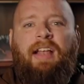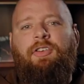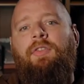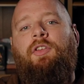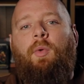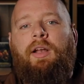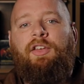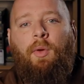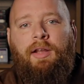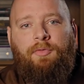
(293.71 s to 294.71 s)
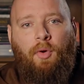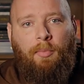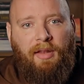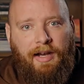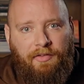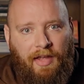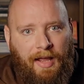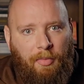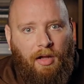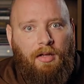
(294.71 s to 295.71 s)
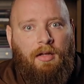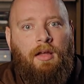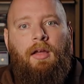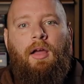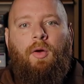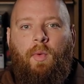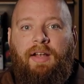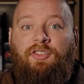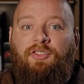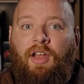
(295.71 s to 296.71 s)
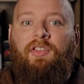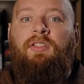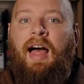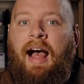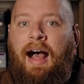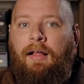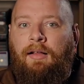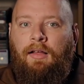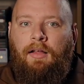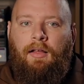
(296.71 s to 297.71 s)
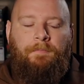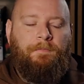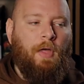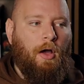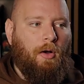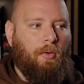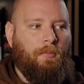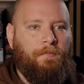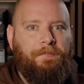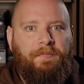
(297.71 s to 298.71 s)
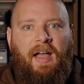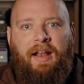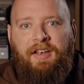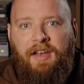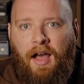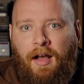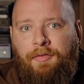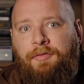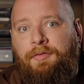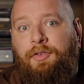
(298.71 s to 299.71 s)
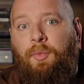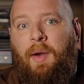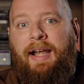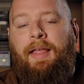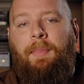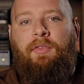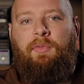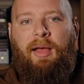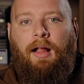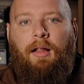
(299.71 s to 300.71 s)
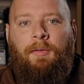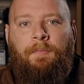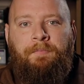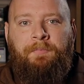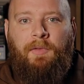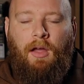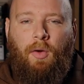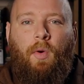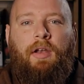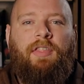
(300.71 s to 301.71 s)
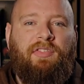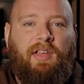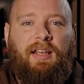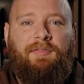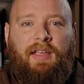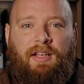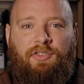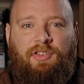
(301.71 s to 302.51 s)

Enter the 2024 Player's Handbook, which does a lot, though not enough to rein in the spell. One of the significant